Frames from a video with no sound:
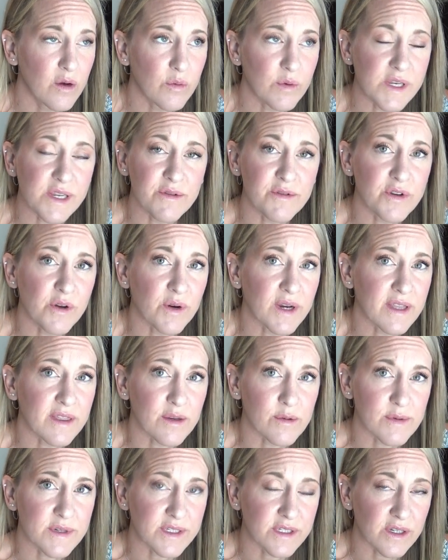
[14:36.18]
when you don't get
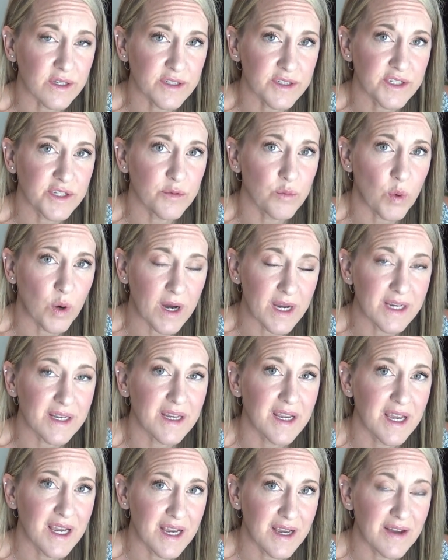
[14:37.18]
the results you
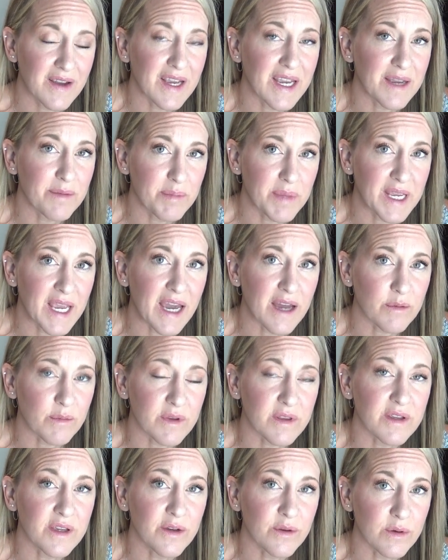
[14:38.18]
want, it began
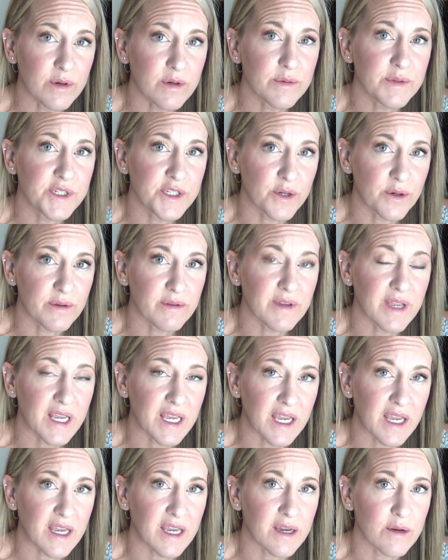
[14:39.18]
with you. It was your
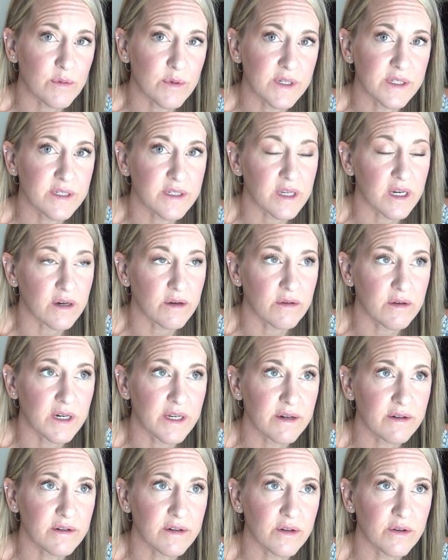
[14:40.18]
thinking. It was, oh,
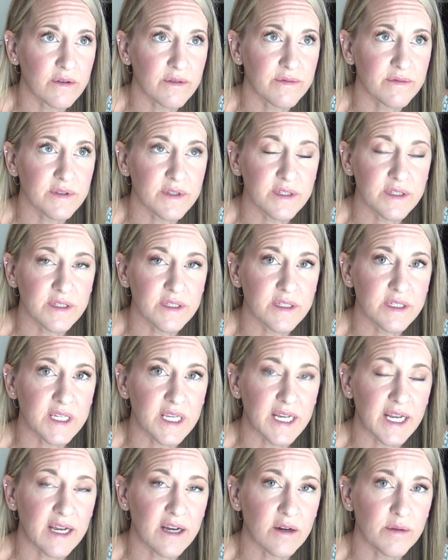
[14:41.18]
I don't know if this is
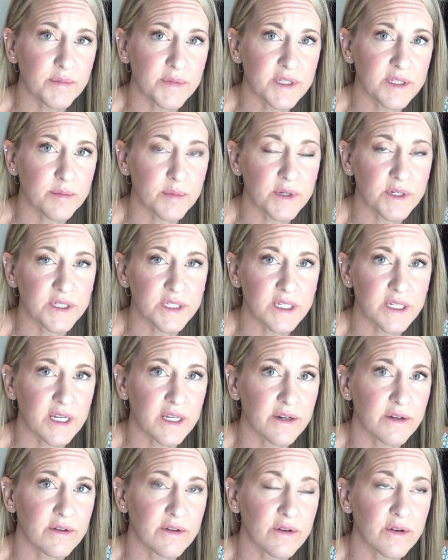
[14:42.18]
going to help this person.
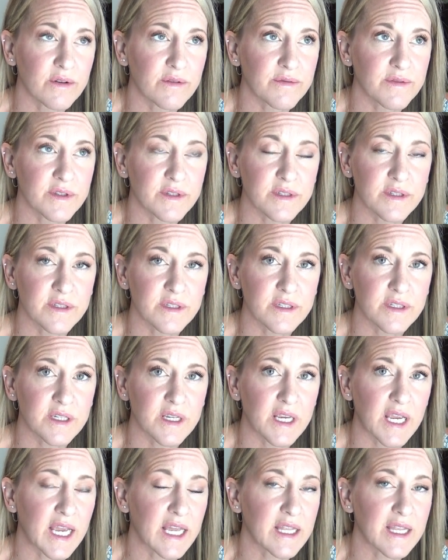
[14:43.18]
I don't know if this is,
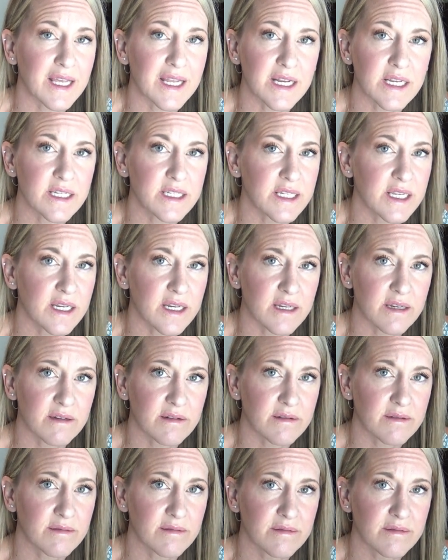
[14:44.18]
and then it didn't.